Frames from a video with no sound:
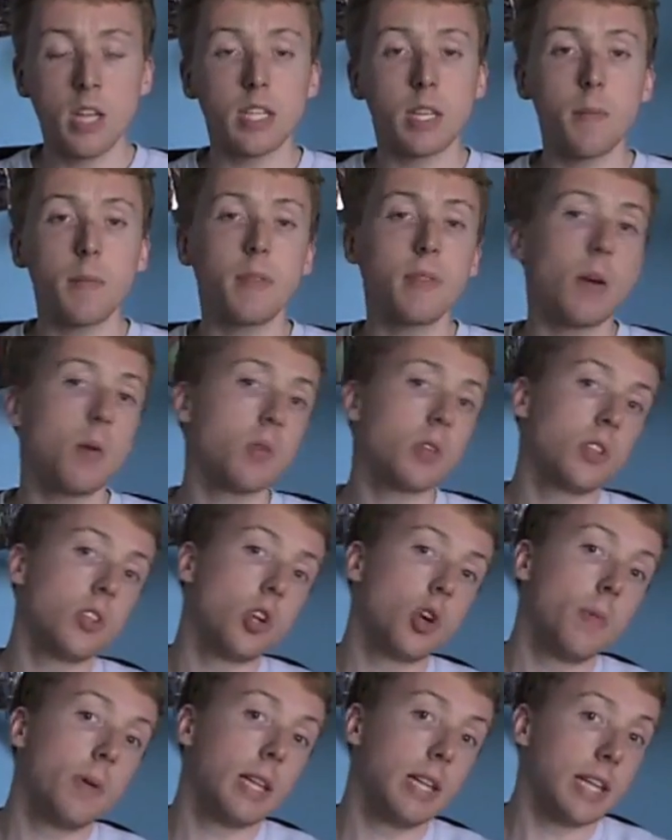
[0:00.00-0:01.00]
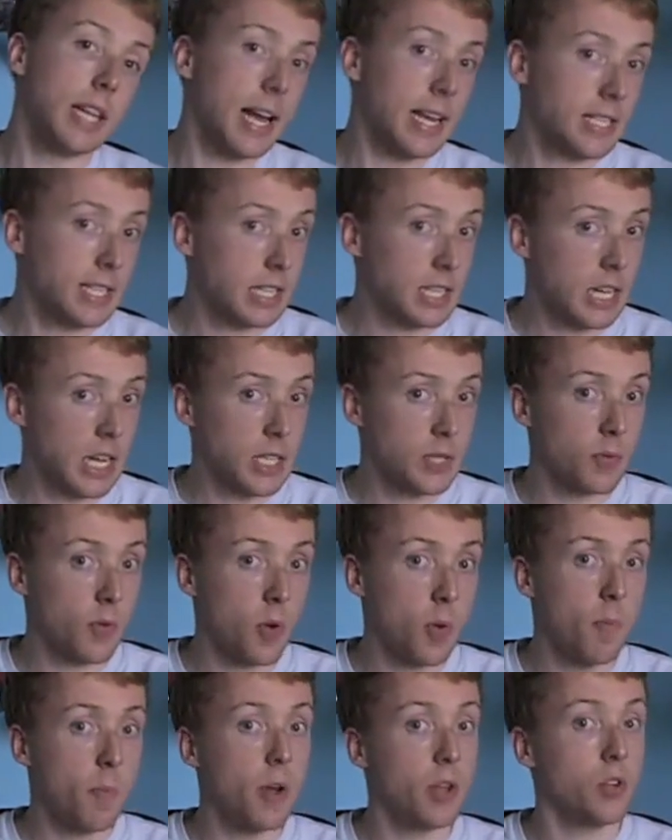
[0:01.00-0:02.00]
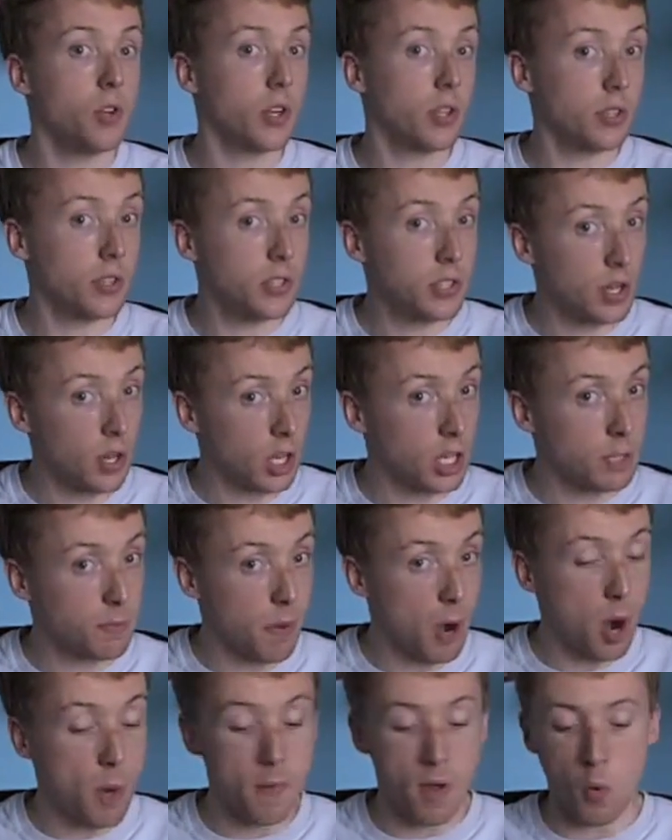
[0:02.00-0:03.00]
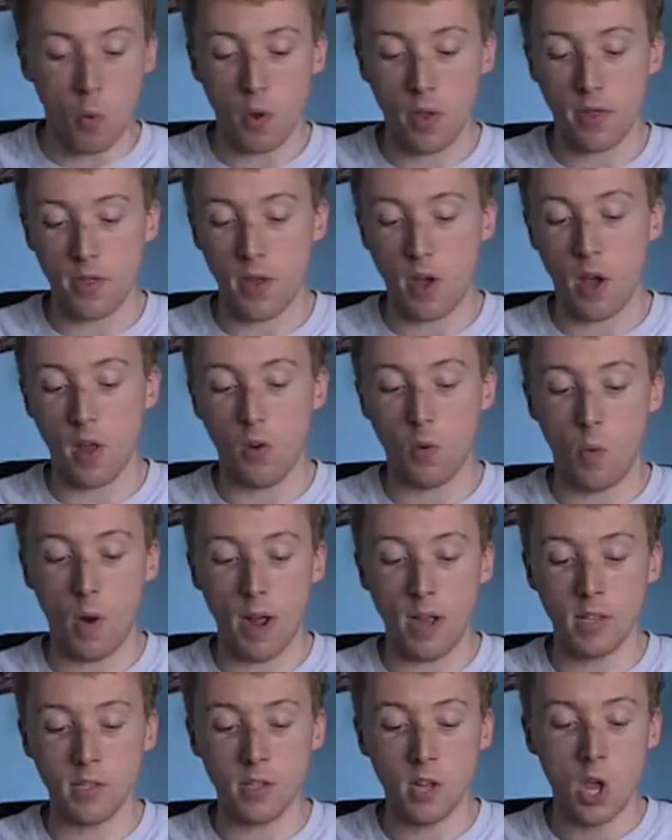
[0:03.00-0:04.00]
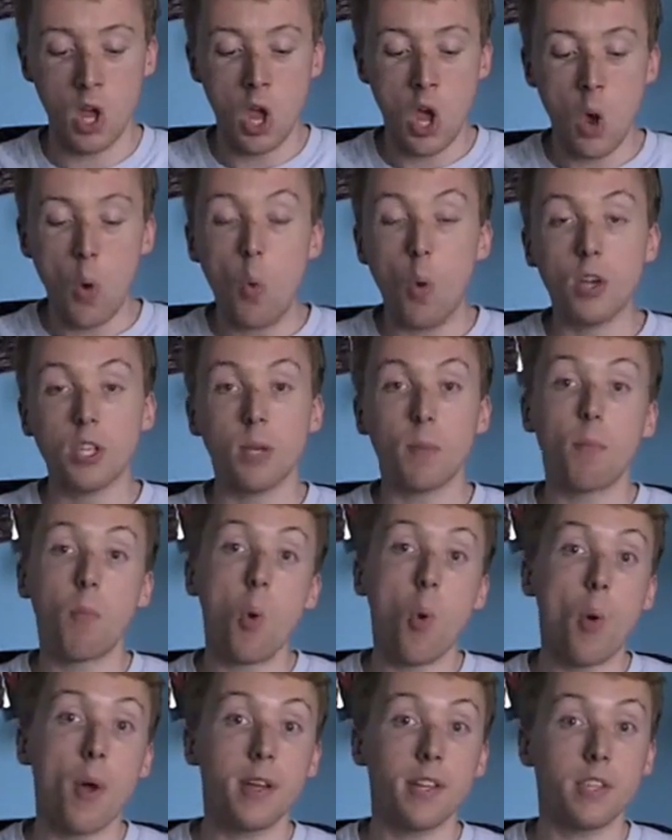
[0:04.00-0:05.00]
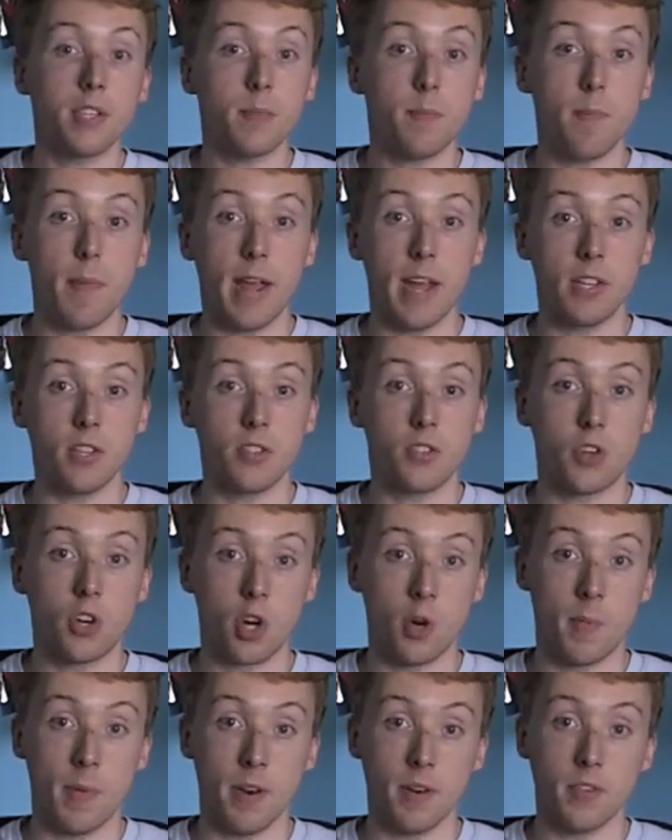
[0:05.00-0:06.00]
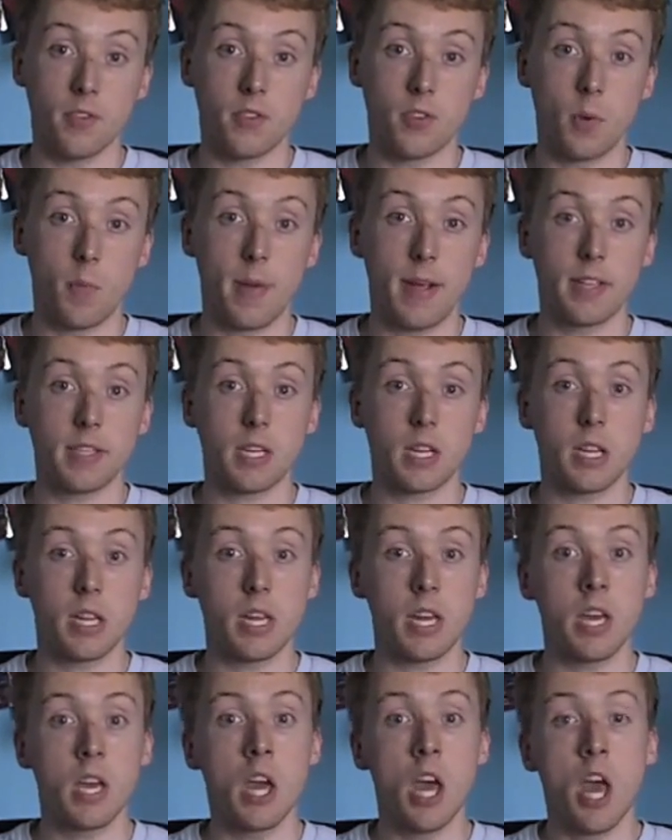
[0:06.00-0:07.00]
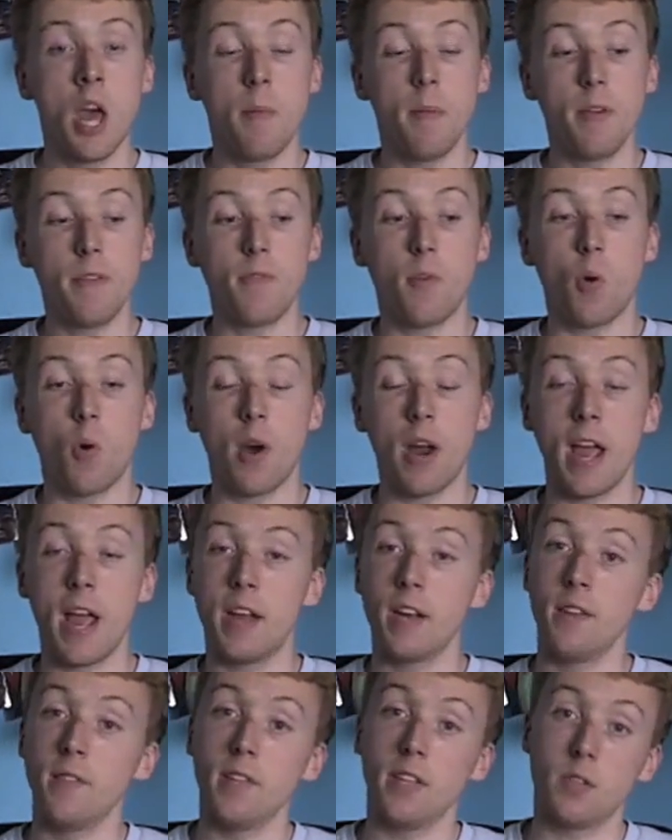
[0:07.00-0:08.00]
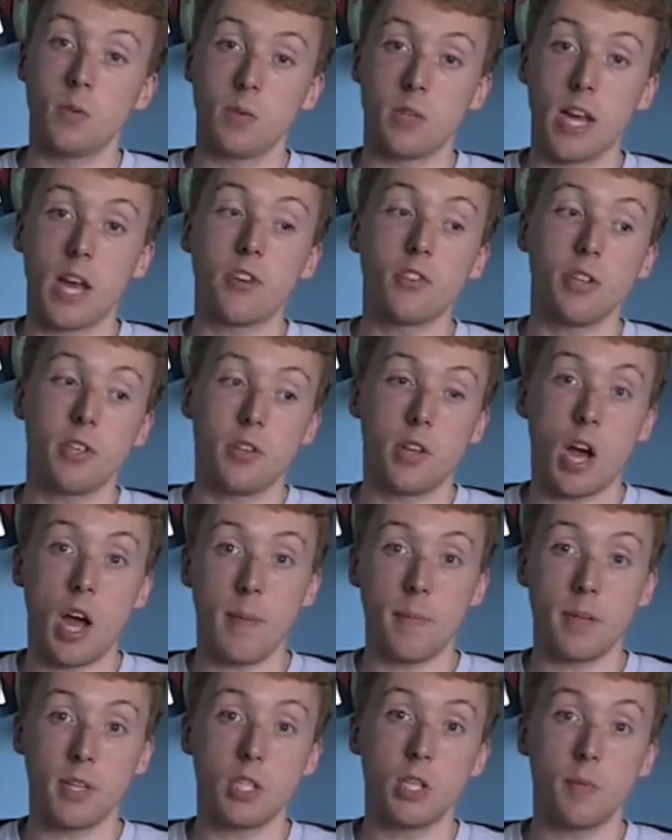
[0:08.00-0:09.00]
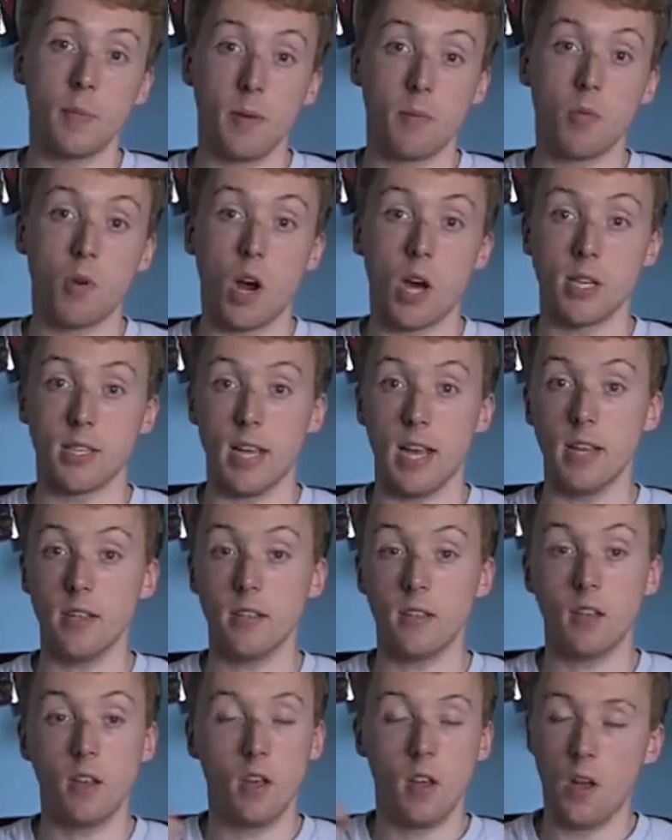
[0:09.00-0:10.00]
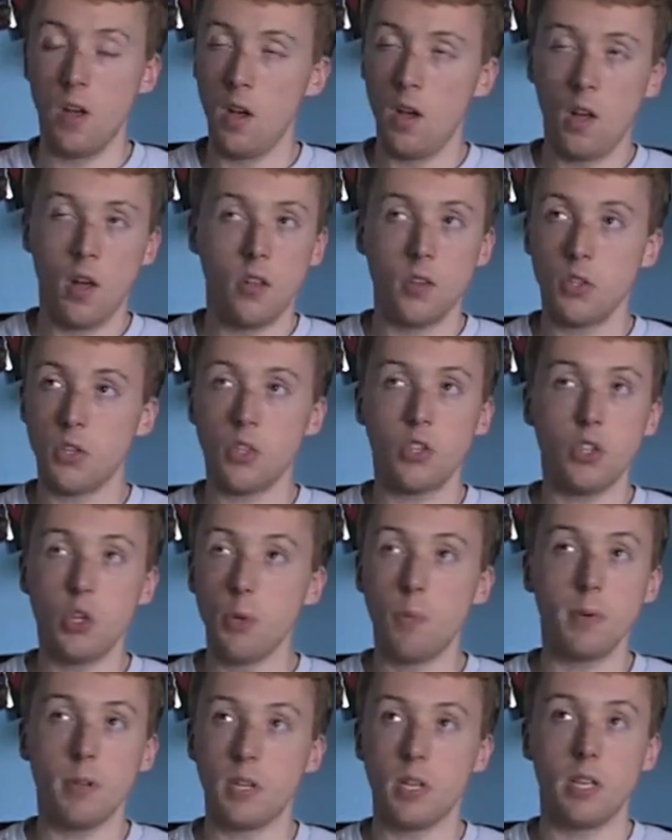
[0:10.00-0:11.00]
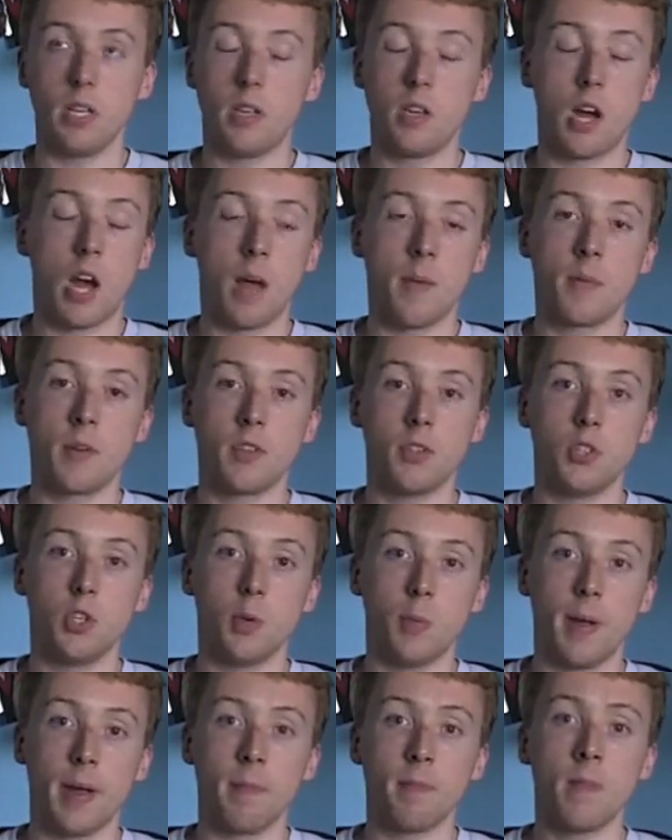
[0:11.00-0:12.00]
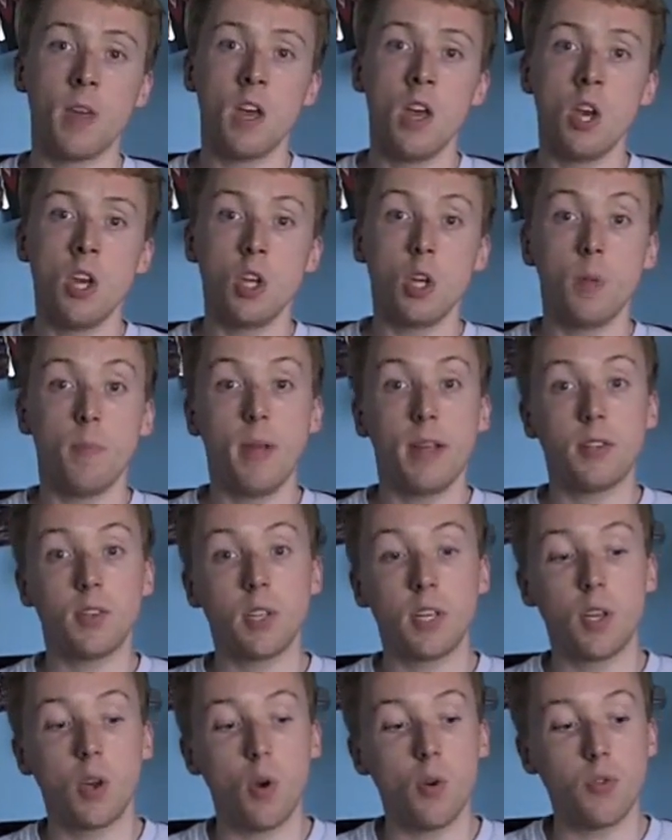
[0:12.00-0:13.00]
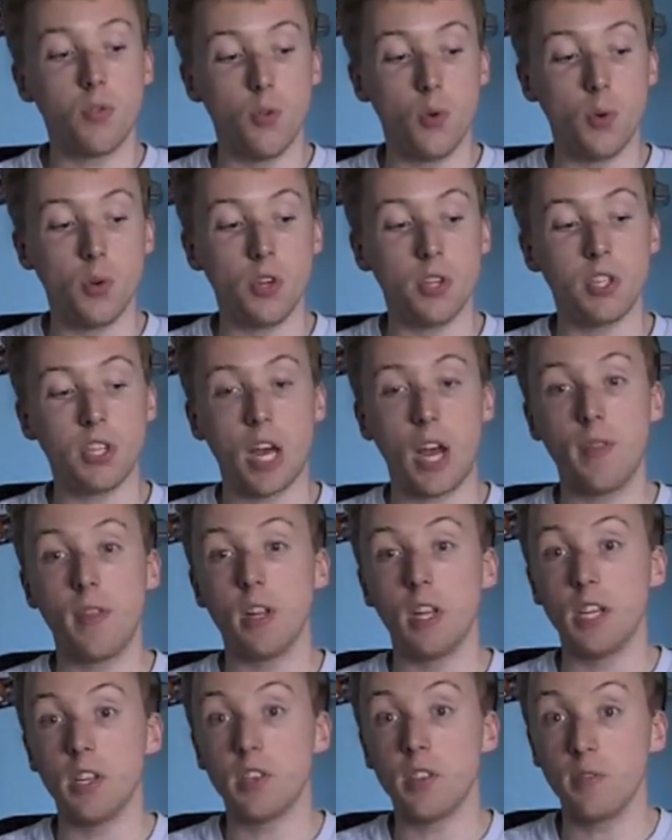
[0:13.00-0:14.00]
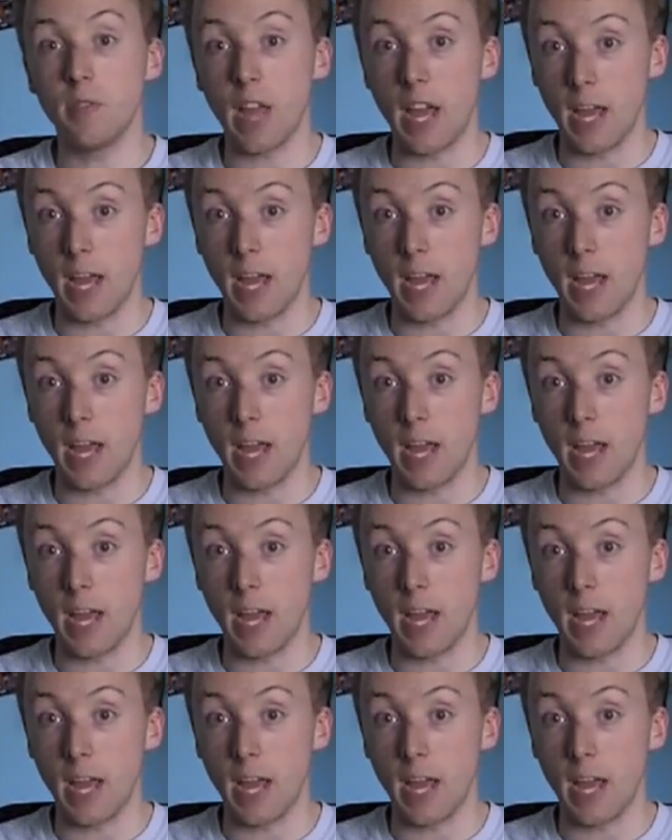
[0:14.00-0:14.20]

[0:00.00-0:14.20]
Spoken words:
Something that was a little bit less successful, but you can still experiment with otherwise, was a points-based tournament. So basically, beforehand, and this was actually a time-consuming process, stupidly time-consuming, you basically go through and decide the list of